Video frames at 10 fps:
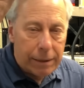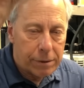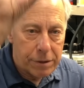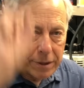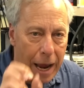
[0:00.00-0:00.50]

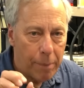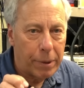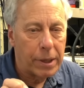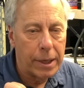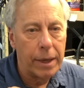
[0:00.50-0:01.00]
snap
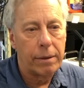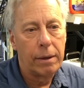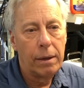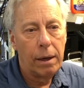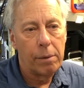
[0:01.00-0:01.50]
and get
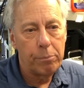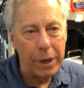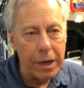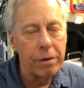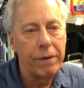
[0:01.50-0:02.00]
a
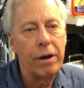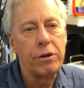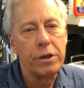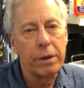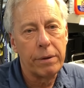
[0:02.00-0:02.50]
peak of
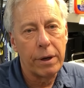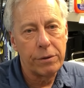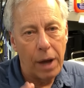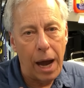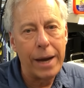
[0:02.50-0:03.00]
energy that
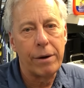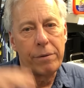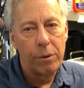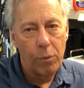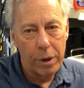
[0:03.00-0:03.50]
is higher
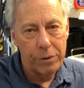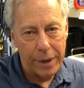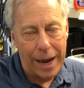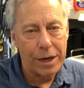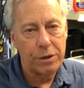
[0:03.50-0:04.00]
than what is
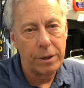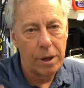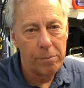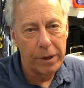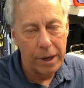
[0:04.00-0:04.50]
actually
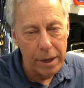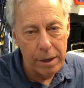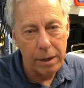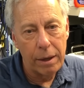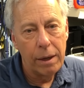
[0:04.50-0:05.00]
coming
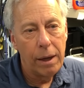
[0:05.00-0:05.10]
in.